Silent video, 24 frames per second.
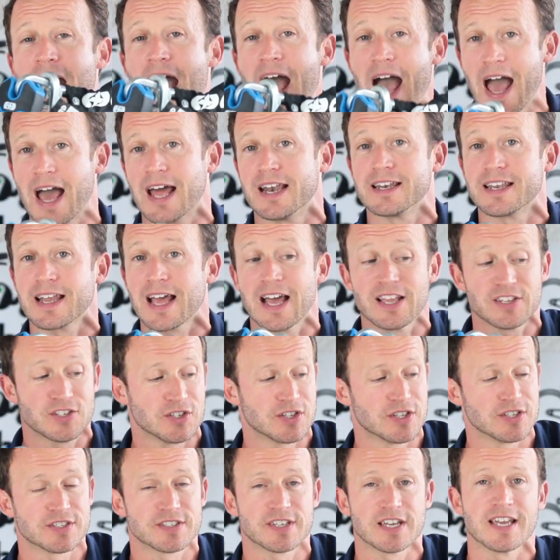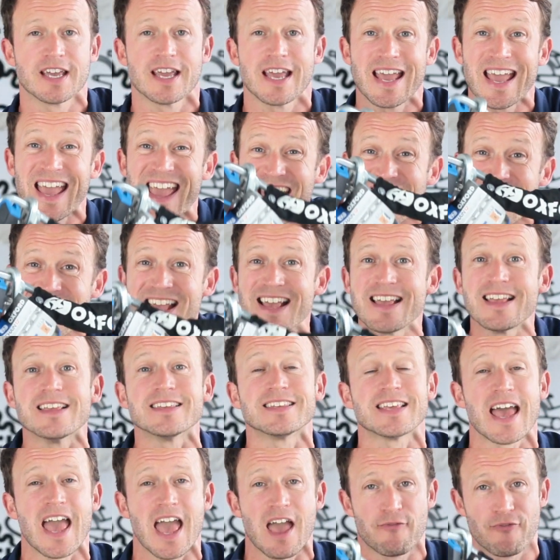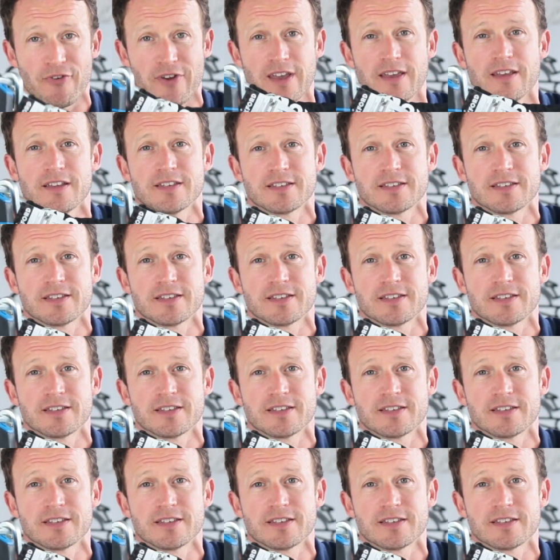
And as you can see, it is heavy.